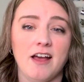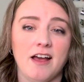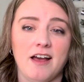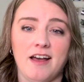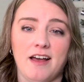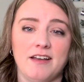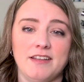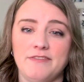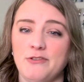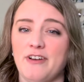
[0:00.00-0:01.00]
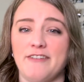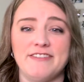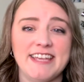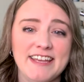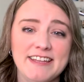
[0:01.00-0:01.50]
If you have
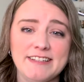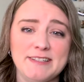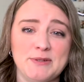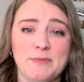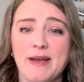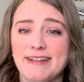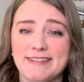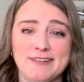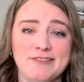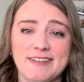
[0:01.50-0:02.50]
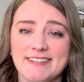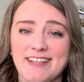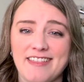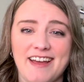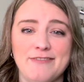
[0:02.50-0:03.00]
kids or pets or things
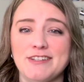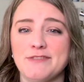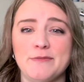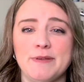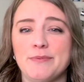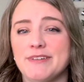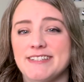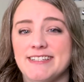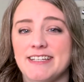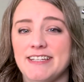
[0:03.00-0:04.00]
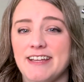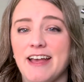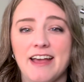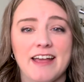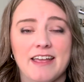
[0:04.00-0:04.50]
like that, just for people to see
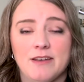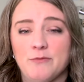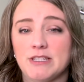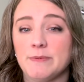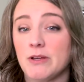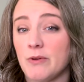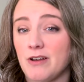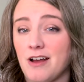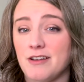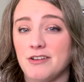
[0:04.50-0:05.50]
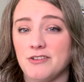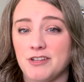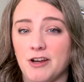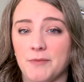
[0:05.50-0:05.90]
kind of what's been going on in your year.